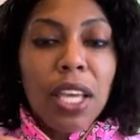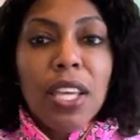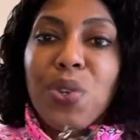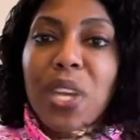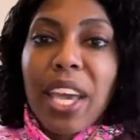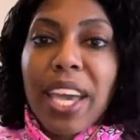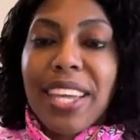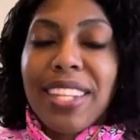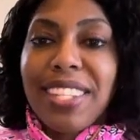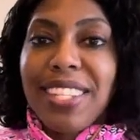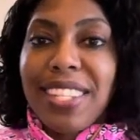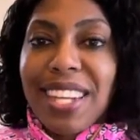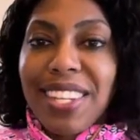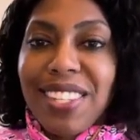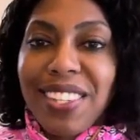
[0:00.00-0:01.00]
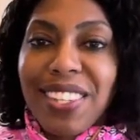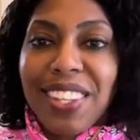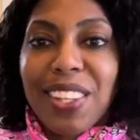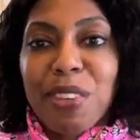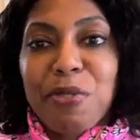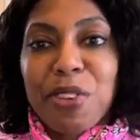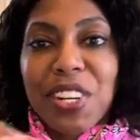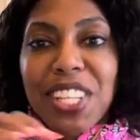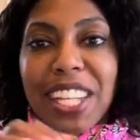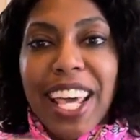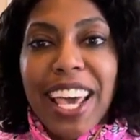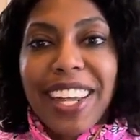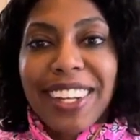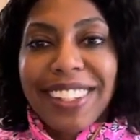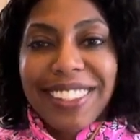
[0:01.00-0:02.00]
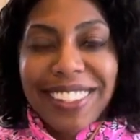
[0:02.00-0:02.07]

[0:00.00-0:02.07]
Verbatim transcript: You can stay tuned and look forward to that.